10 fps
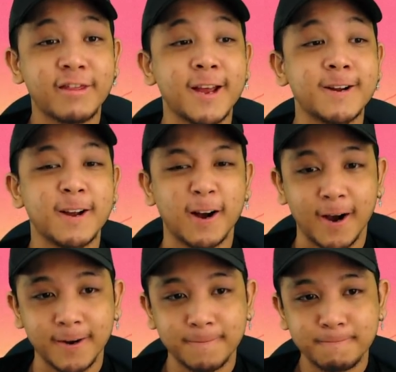Thank
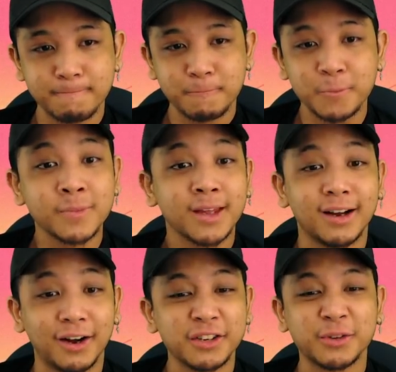God.
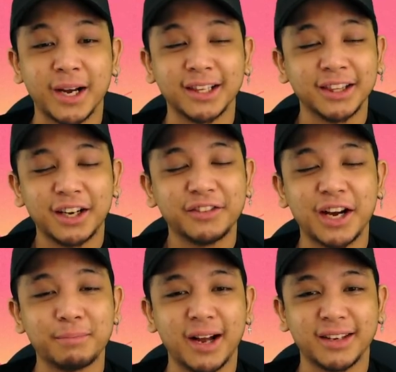Also, I loved
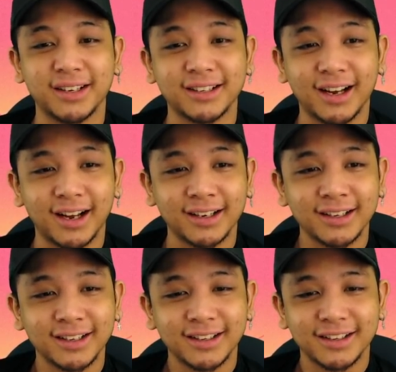how Madara got
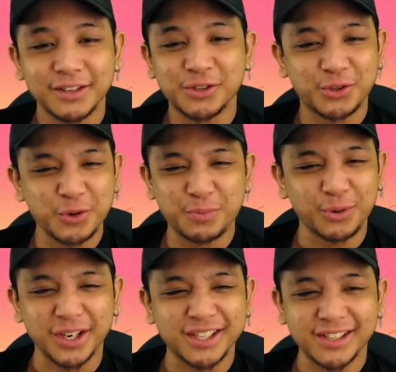
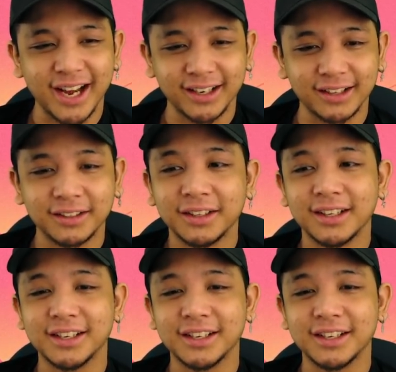super excited.